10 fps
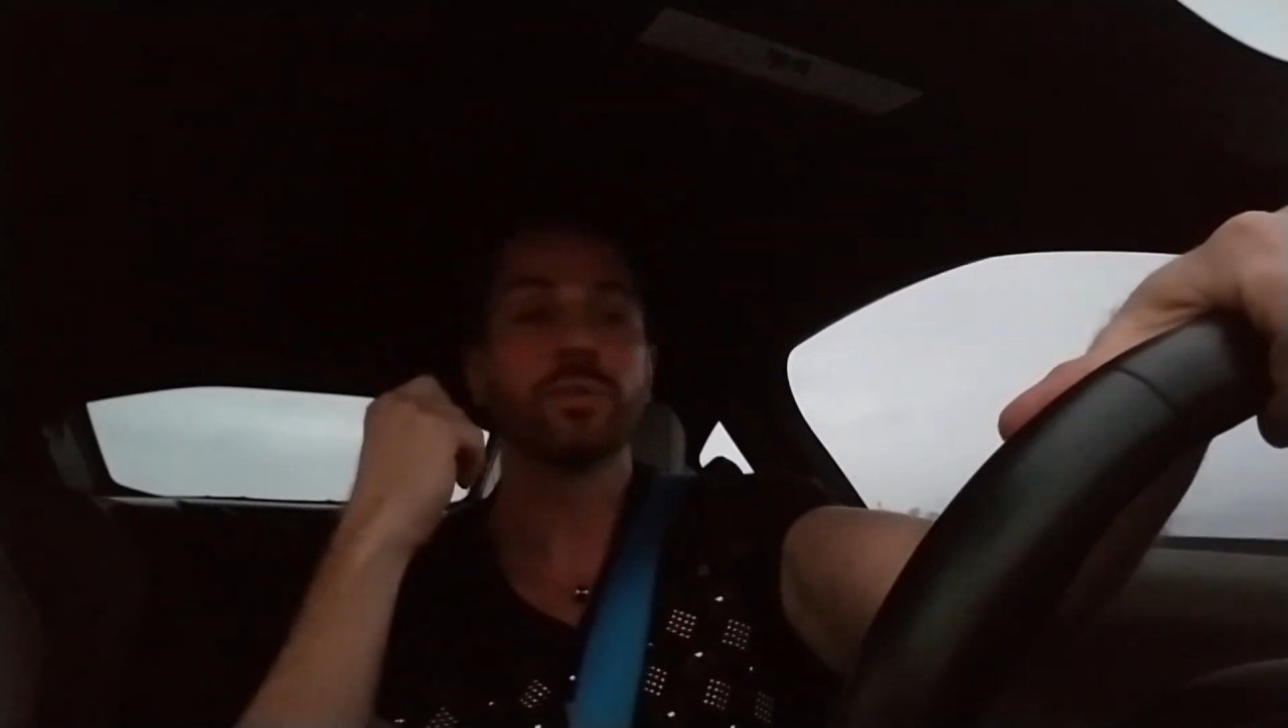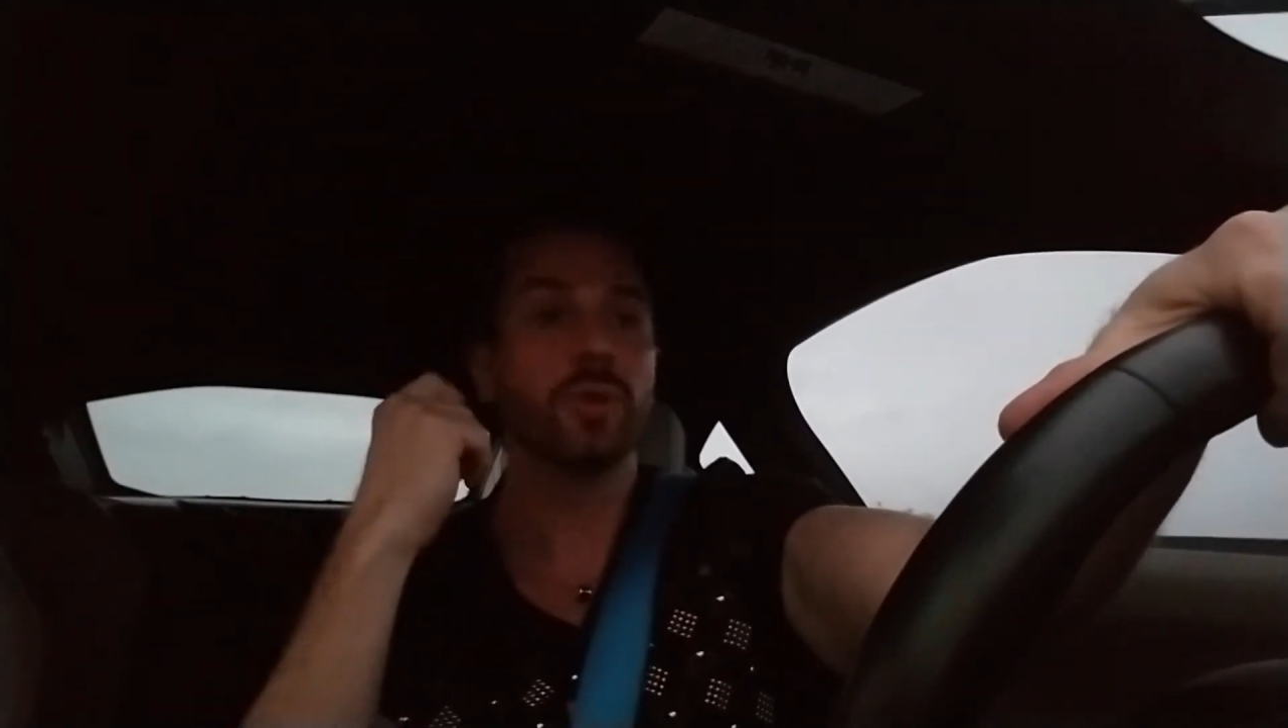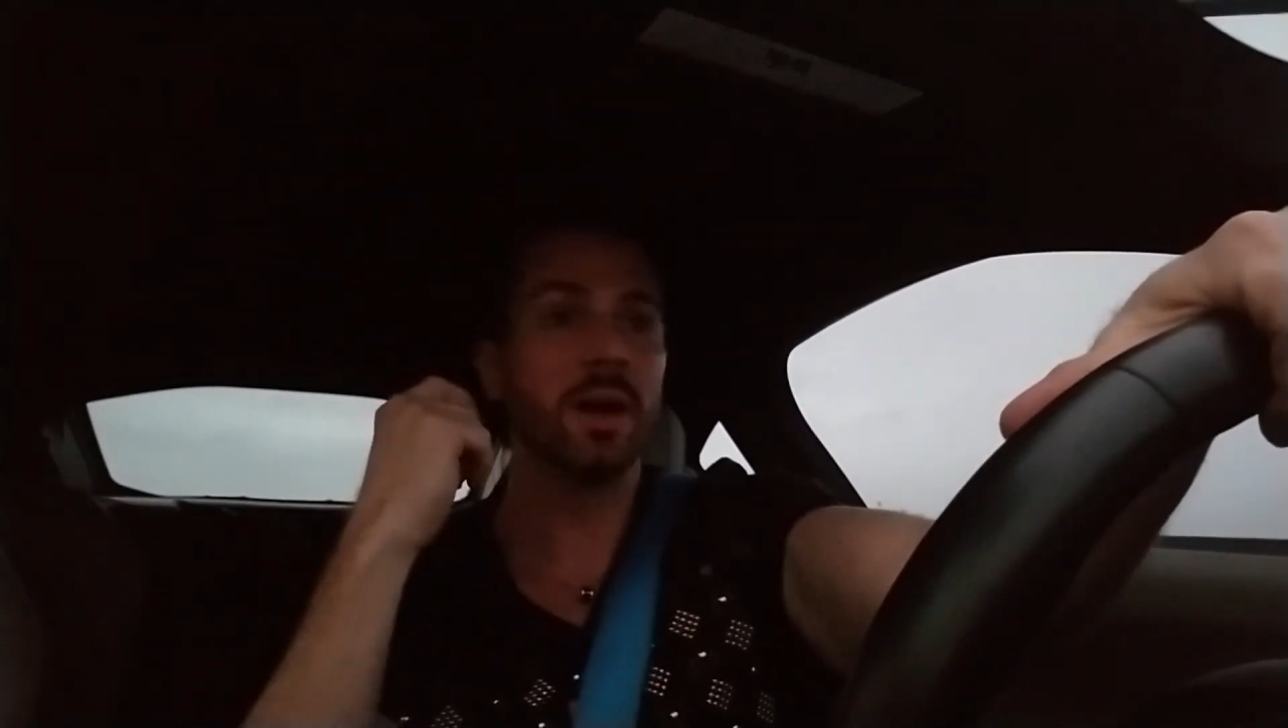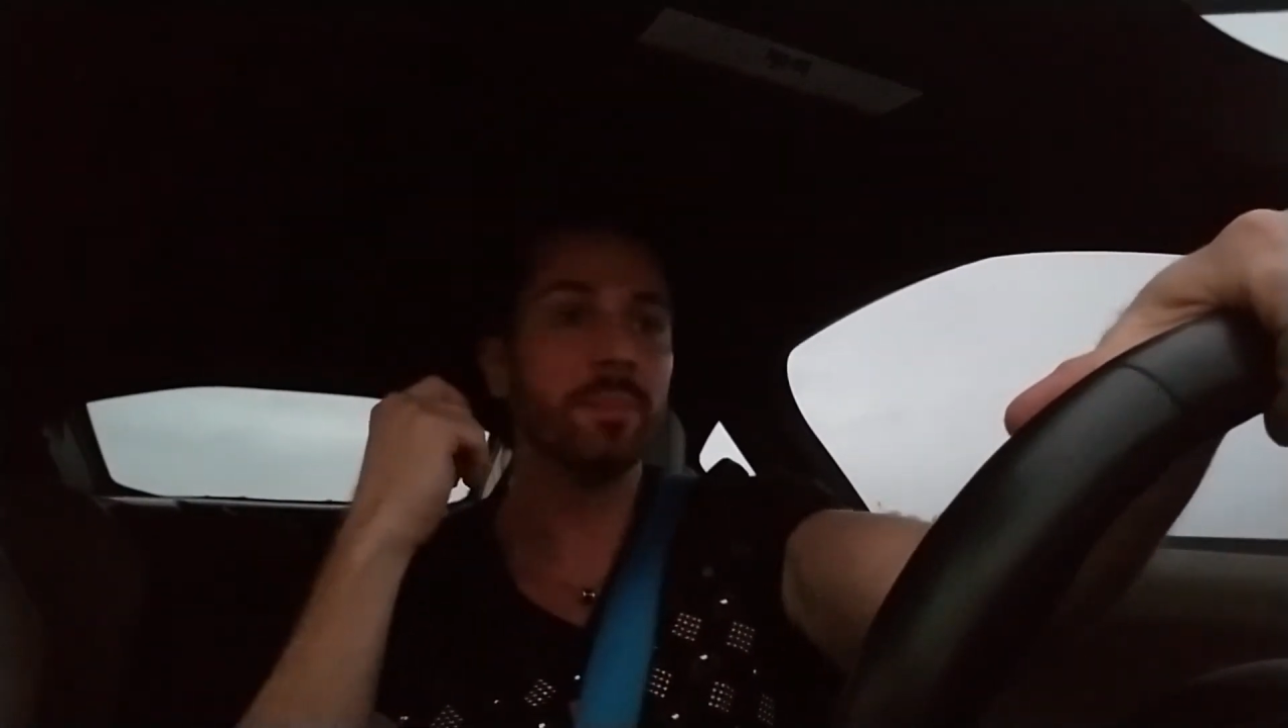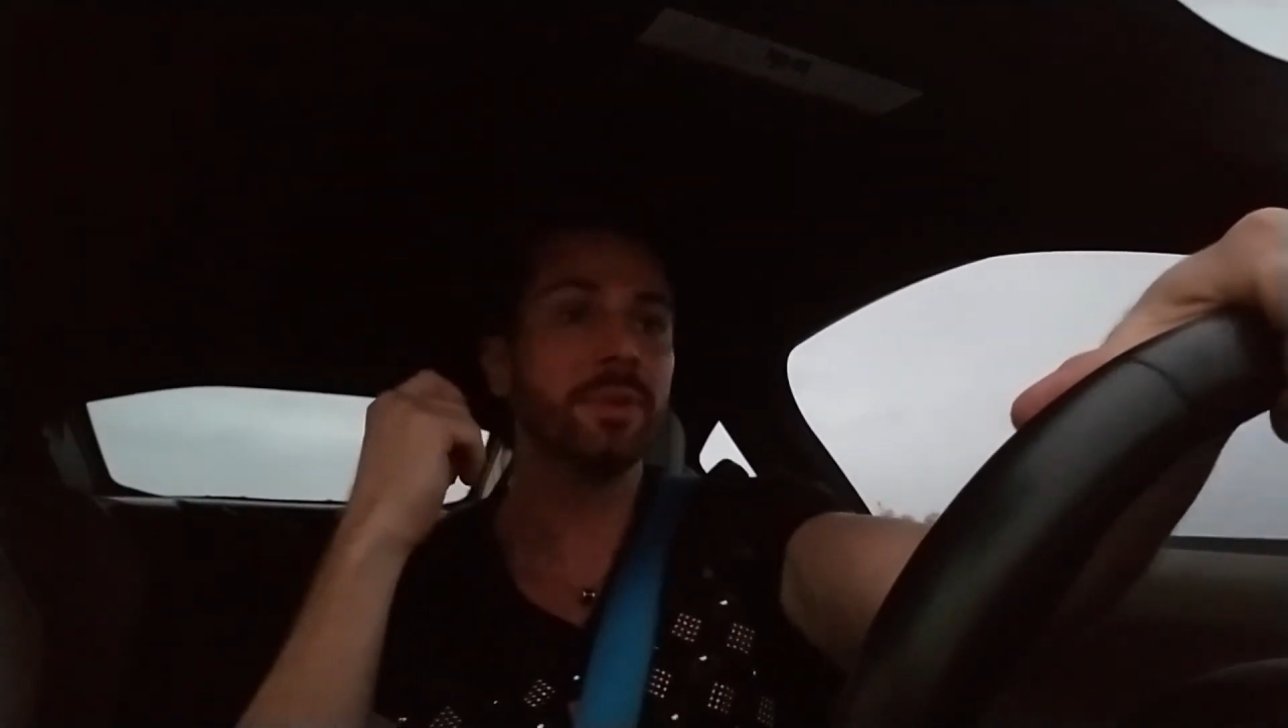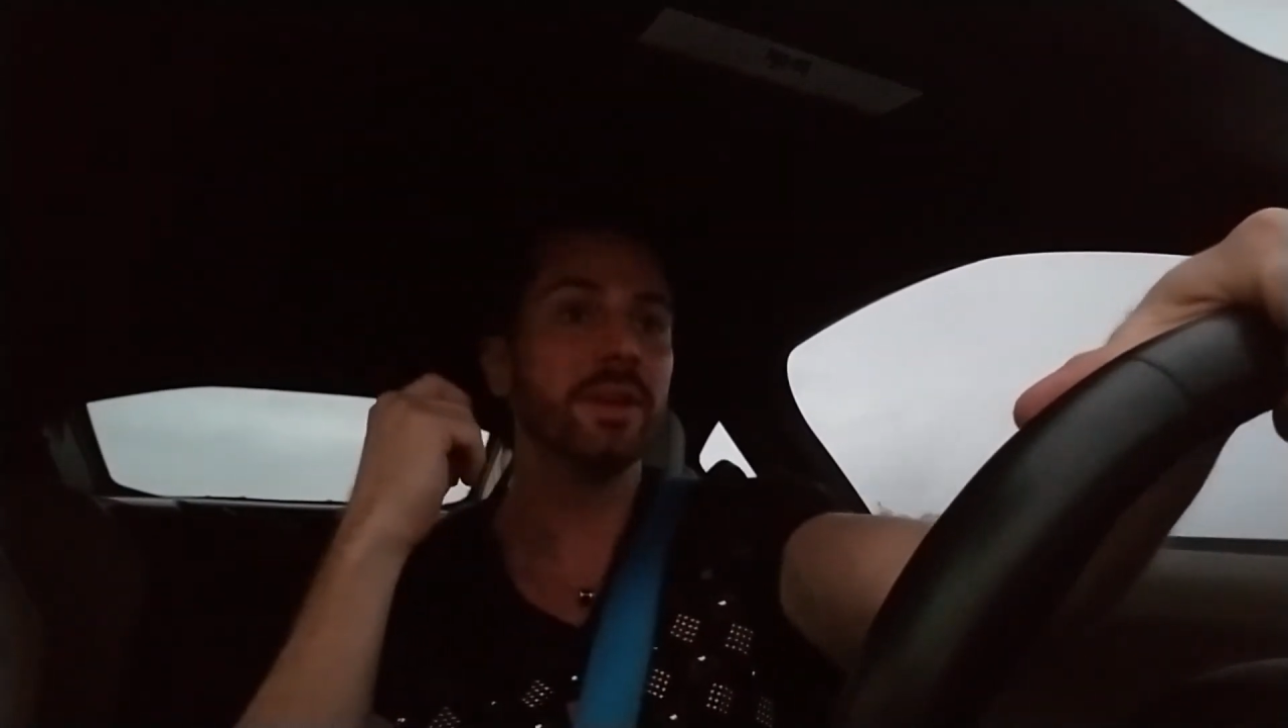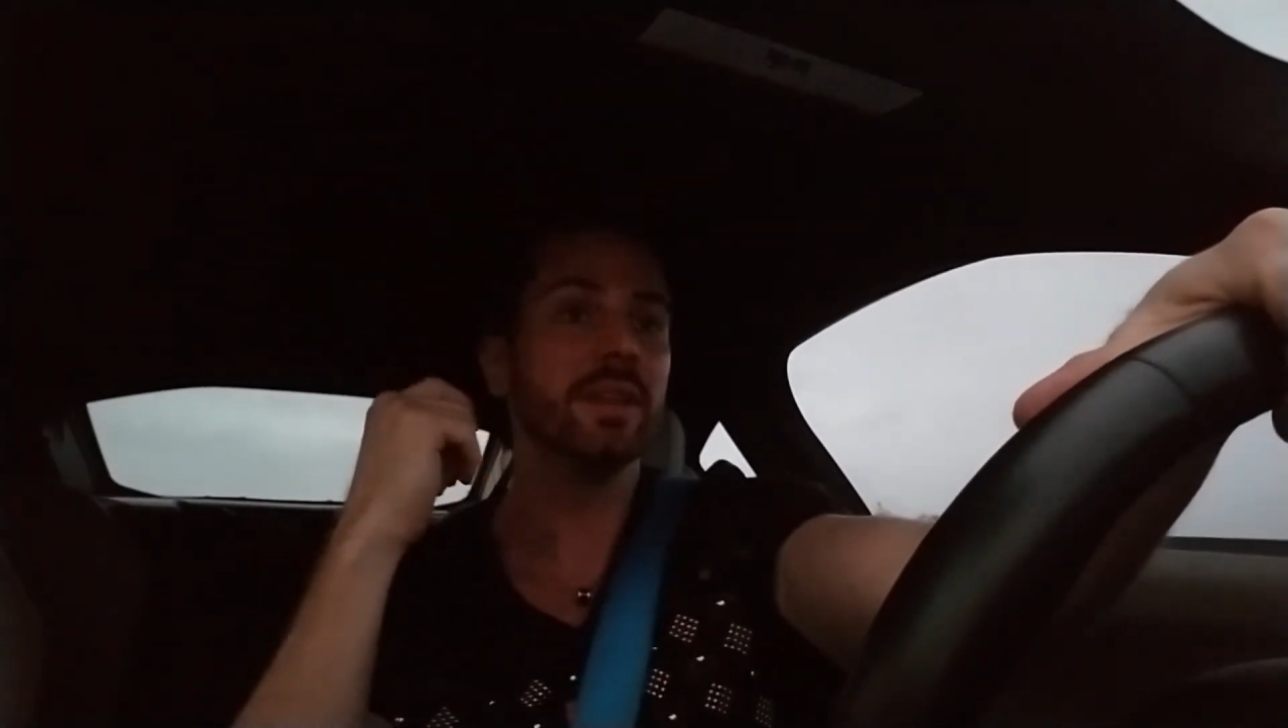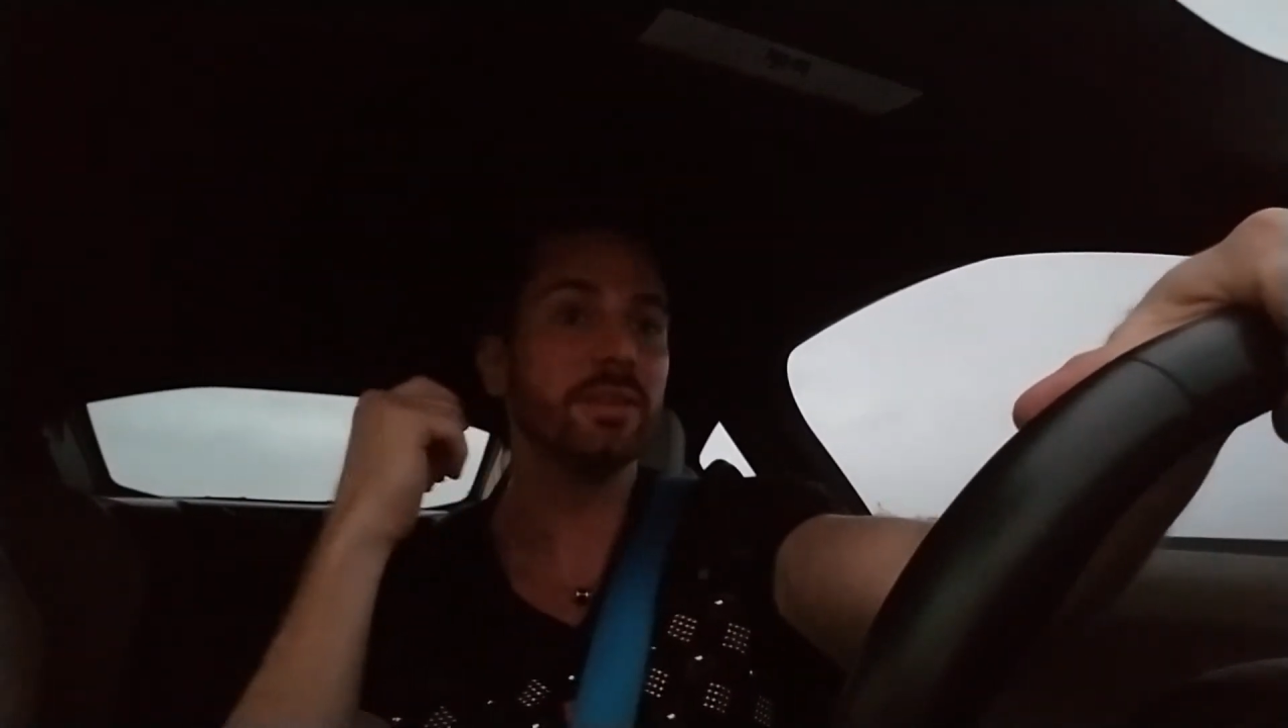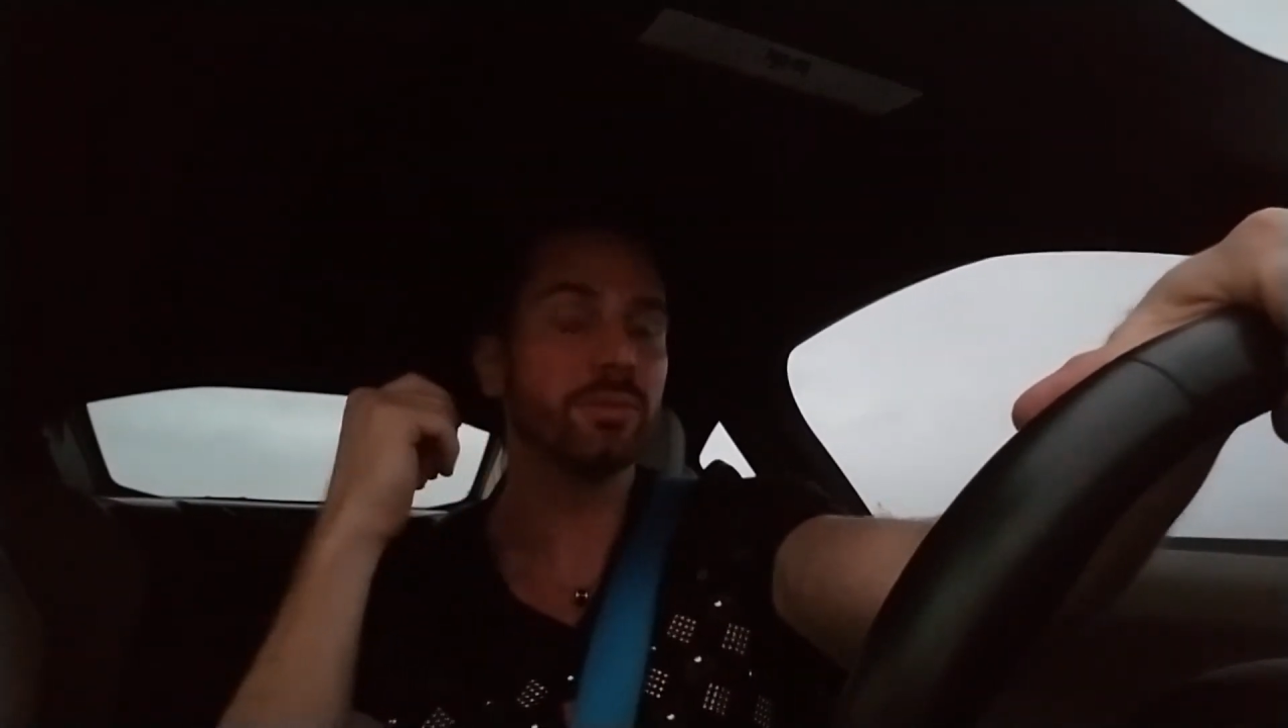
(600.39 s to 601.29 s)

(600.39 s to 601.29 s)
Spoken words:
Trump is